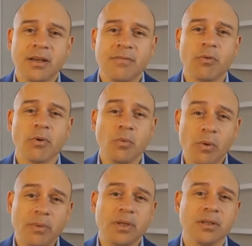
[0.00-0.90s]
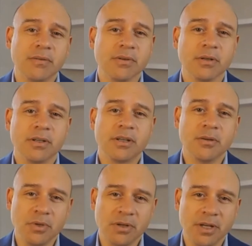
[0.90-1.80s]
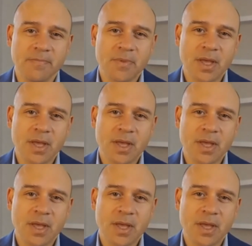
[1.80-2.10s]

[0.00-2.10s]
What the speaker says: for the Women Deliver community.